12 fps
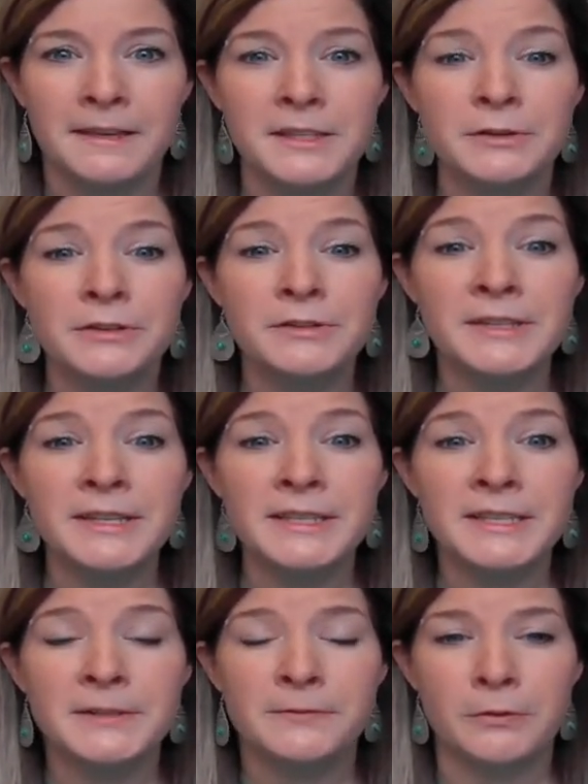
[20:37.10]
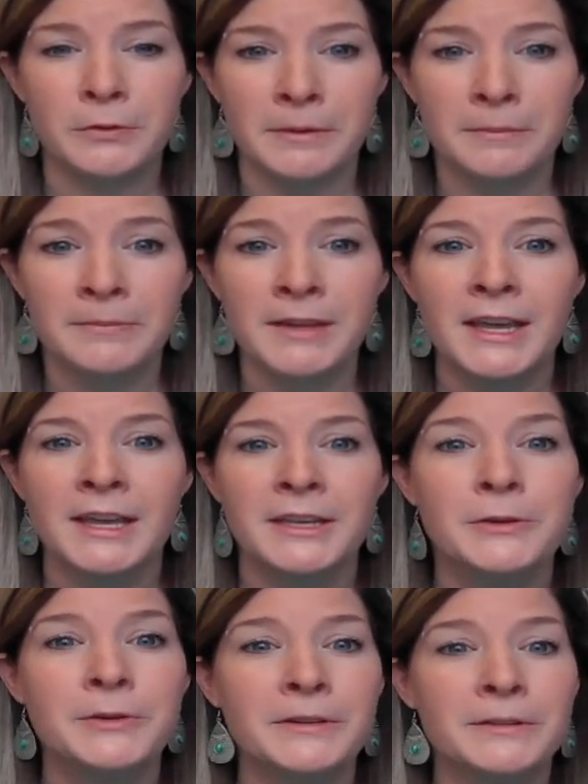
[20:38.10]
So using this form,
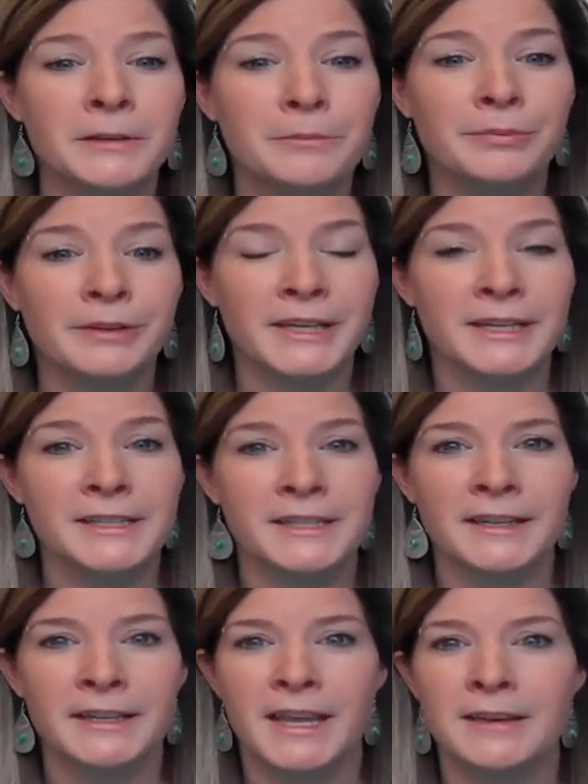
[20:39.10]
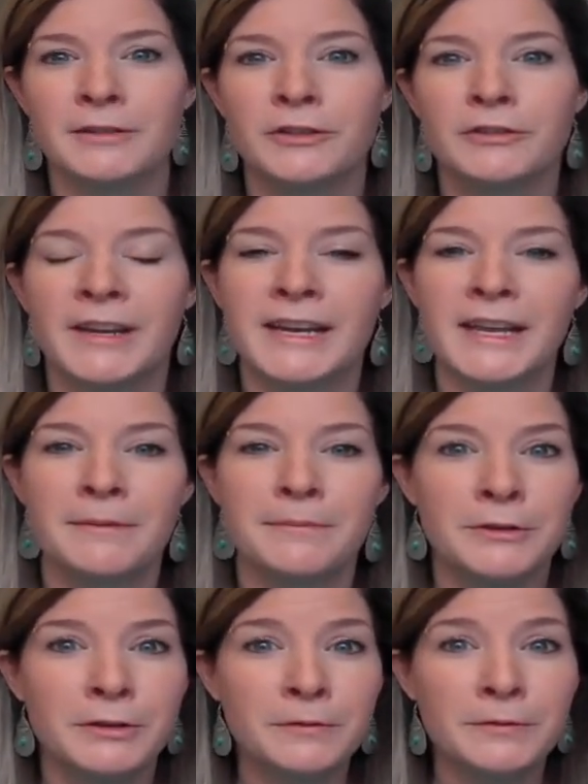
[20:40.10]
you can complete and create a
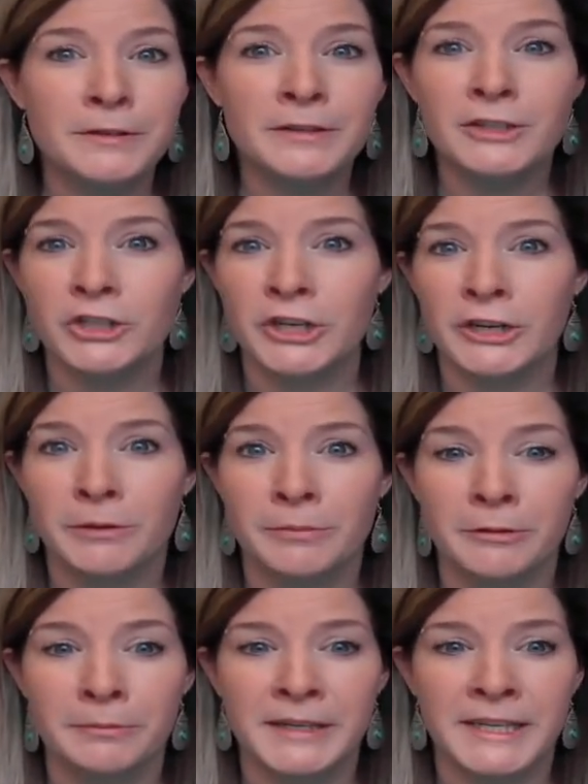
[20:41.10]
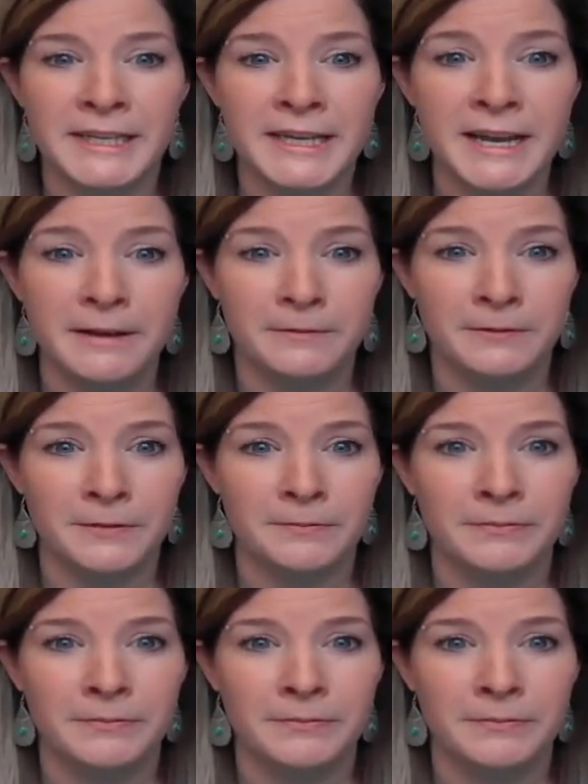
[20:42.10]
beautiful and shareable PDF.